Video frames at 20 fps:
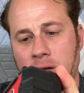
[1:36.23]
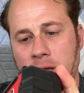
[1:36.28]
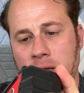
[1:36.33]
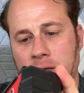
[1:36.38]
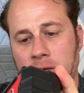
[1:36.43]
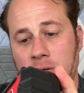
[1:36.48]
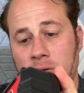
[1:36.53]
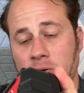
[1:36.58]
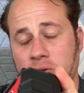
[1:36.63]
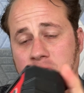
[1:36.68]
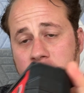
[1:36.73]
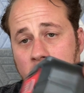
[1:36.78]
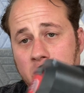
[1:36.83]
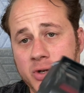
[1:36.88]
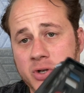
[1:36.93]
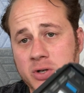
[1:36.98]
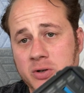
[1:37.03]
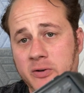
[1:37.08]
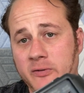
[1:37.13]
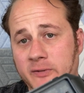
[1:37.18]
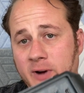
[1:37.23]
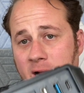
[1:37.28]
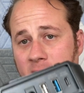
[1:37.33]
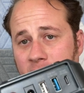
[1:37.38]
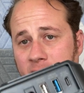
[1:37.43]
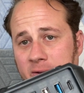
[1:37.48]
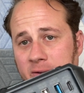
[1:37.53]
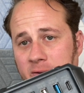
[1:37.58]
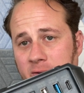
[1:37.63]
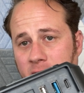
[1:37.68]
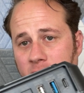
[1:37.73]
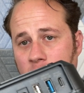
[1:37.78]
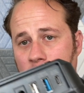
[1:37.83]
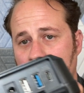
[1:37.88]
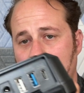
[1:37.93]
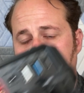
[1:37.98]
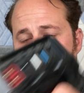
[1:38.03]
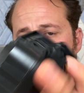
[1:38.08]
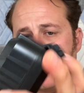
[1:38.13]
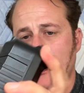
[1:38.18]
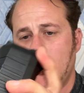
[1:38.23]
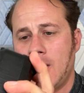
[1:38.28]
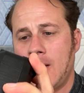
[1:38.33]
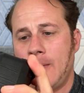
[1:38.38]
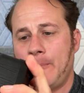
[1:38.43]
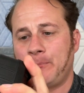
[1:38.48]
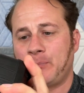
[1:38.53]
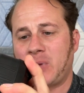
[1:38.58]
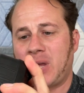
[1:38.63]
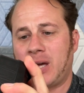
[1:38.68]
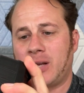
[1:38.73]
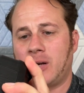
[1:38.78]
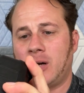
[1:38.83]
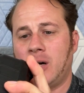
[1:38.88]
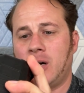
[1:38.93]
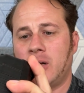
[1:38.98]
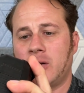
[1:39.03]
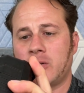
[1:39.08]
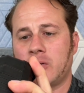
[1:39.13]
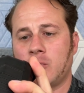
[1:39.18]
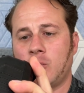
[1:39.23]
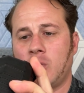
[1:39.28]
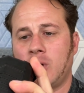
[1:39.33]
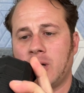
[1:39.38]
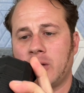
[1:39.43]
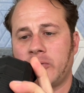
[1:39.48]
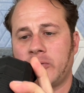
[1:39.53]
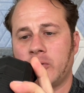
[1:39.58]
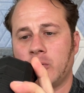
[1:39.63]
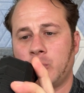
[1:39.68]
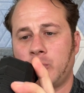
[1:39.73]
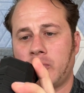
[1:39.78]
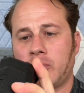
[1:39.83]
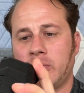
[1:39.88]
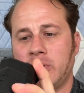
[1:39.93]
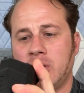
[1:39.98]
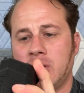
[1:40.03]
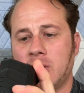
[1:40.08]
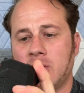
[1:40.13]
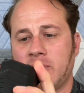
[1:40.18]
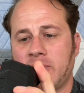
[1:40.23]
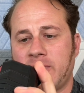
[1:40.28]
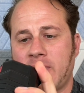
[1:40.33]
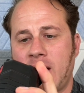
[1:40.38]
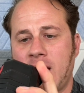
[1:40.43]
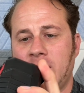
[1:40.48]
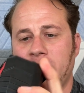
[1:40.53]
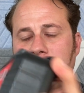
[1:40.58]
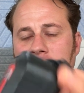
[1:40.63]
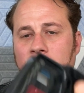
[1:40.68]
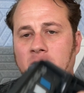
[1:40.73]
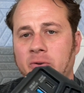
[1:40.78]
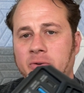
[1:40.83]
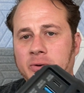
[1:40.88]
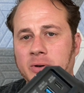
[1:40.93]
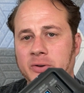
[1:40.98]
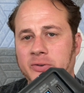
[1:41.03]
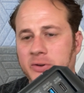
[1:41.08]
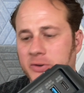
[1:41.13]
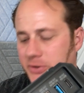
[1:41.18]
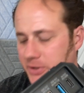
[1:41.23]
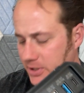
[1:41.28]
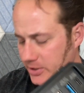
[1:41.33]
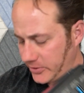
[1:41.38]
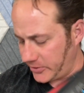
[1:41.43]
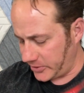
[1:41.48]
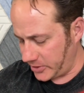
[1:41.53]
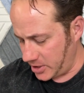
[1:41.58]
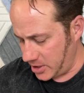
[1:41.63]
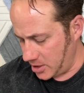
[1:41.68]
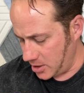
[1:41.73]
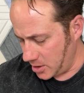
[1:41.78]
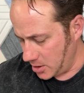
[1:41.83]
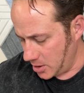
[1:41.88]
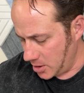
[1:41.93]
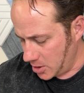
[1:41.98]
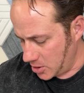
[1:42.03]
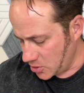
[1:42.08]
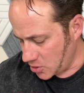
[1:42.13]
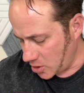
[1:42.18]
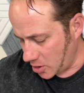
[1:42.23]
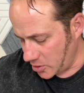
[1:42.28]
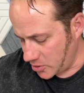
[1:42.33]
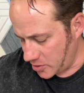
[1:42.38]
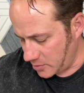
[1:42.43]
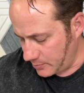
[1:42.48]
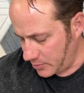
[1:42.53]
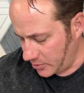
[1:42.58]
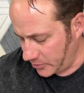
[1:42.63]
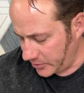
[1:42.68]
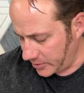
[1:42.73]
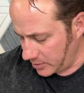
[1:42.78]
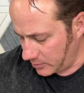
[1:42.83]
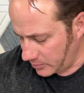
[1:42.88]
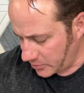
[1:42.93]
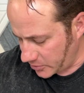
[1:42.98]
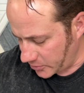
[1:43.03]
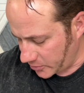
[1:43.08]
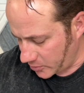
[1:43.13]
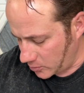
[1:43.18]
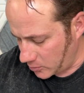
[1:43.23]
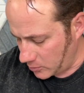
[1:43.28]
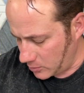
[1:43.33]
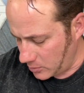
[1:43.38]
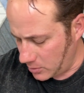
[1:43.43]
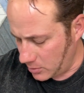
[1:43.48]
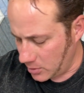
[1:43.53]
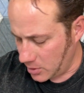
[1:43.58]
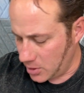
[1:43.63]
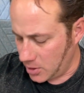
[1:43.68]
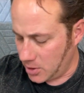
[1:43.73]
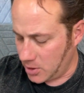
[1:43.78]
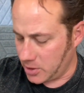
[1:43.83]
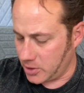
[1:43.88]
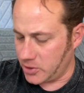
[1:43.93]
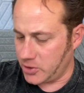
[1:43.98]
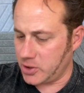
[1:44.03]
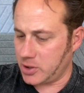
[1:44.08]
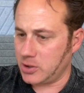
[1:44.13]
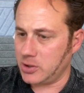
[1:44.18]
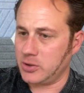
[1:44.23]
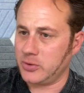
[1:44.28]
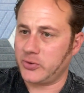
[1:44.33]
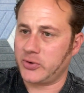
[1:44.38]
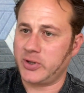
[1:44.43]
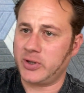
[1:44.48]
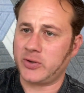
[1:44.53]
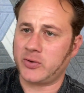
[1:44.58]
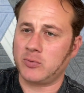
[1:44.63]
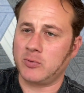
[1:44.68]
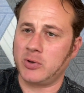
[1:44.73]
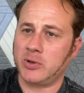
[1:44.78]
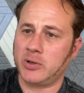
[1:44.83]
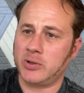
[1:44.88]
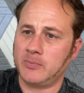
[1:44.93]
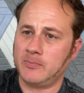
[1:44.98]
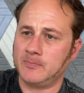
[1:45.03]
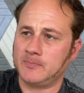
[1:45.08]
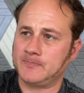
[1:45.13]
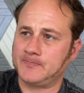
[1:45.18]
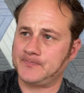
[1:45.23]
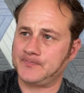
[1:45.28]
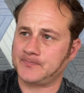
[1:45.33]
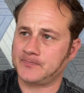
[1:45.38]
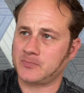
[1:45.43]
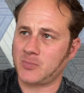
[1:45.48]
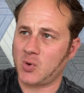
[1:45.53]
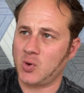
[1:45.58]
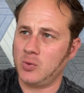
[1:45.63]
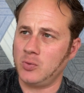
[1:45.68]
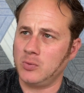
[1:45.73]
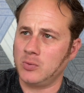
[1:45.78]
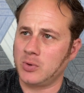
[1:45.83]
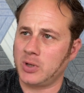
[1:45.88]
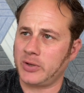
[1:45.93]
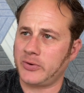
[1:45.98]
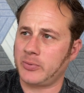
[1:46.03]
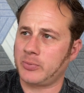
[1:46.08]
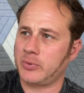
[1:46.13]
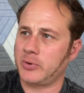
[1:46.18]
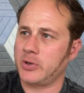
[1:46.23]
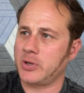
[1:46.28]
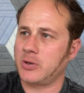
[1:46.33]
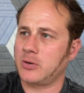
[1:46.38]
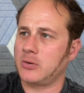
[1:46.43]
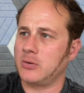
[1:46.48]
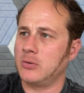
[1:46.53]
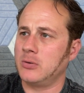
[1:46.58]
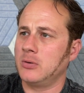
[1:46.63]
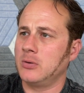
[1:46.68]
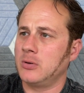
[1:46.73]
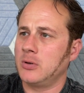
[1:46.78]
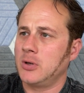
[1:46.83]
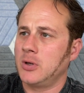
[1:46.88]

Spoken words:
And it'll charge your devices as well at 100 watts. So pretty fast. It also has a DC charger built in, which is cool because you can use this one. Ooh, that's pretty cool.